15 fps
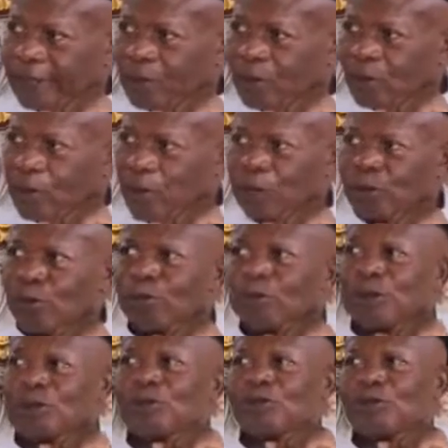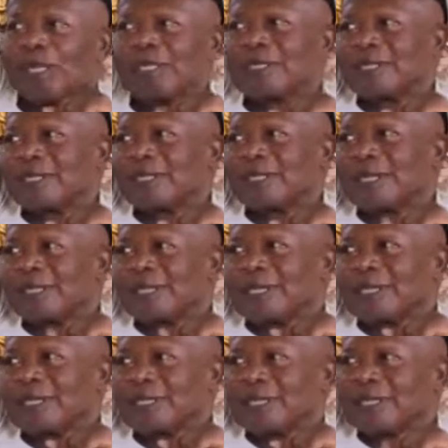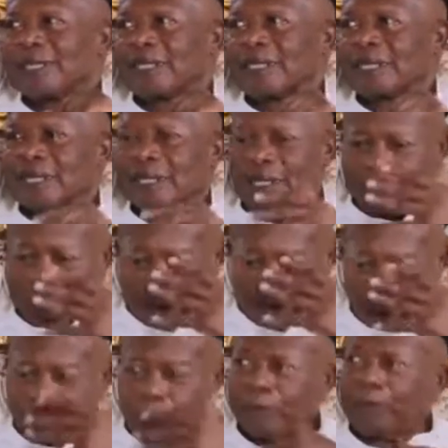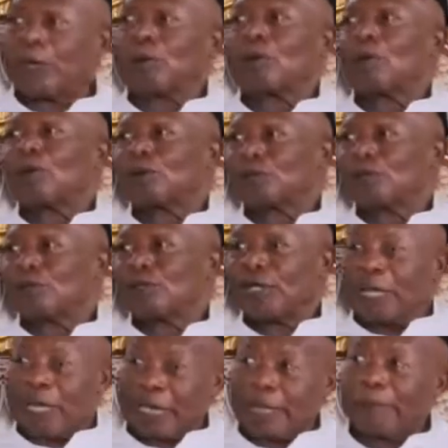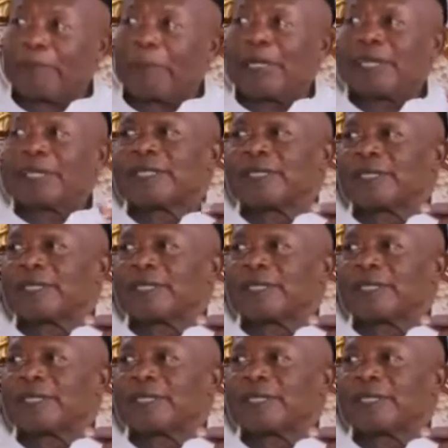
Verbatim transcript: so I should be dressed in women's clothes in the play.